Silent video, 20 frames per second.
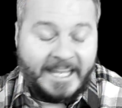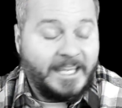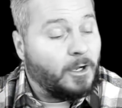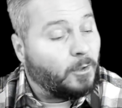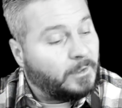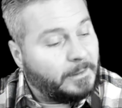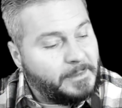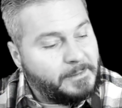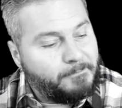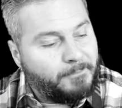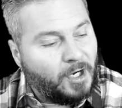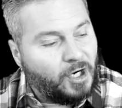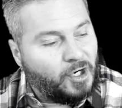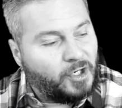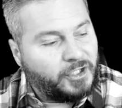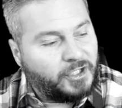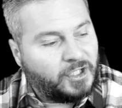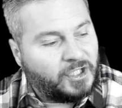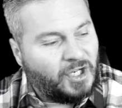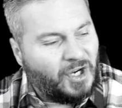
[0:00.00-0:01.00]
Hey, yo, let me
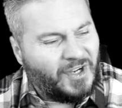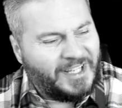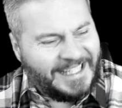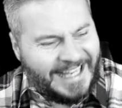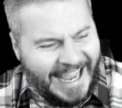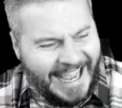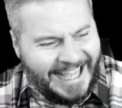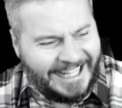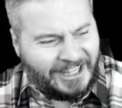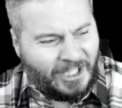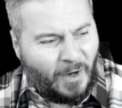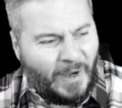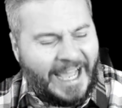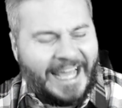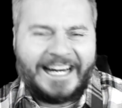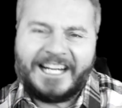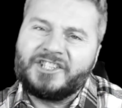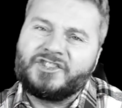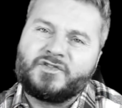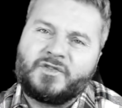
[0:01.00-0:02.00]
borrow your car. Yeah, I know how to